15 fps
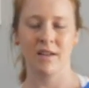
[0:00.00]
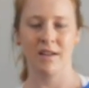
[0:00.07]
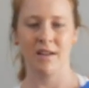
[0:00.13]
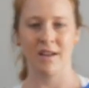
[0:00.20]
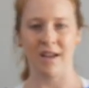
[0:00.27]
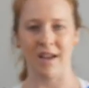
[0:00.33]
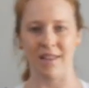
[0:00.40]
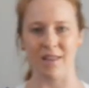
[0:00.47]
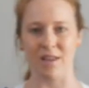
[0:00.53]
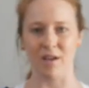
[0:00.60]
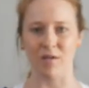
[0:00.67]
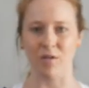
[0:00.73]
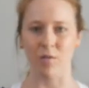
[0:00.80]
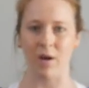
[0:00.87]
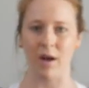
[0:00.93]
and the
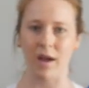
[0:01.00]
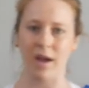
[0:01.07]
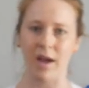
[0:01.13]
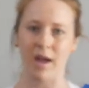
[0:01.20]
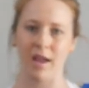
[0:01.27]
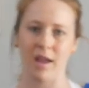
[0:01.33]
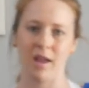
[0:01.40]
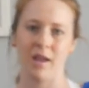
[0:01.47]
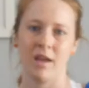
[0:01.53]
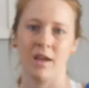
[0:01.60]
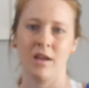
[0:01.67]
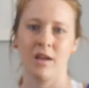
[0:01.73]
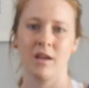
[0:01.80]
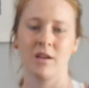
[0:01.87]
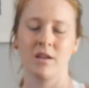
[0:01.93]
other way,
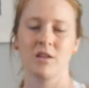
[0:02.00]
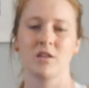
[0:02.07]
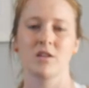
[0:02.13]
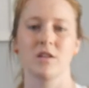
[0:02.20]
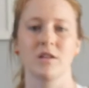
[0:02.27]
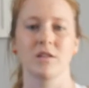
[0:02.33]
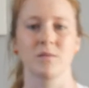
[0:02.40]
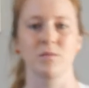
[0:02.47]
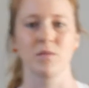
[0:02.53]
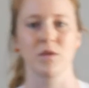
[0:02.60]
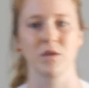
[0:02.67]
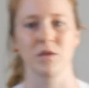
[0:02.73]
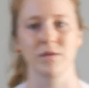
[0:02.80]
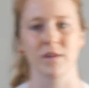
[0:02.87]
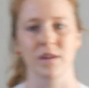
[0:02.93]
just
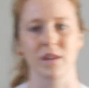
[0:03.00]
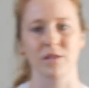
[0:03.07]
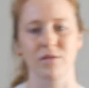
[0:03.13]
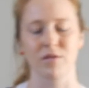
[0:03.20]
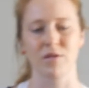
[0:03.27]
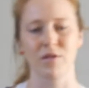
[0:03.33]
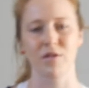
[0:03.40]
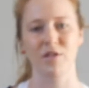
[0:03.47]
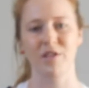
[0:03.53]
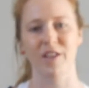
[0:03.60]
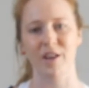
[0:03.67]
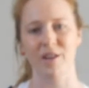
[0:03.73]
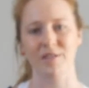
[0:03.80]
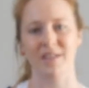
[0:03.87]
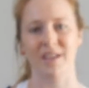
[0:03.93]
moving through
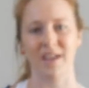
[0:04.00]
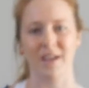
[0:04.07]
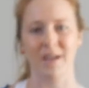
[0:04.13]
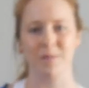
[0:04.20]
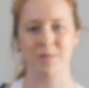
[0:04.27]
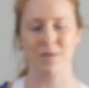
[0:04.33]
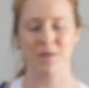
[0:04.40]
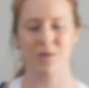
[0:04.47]
those hips.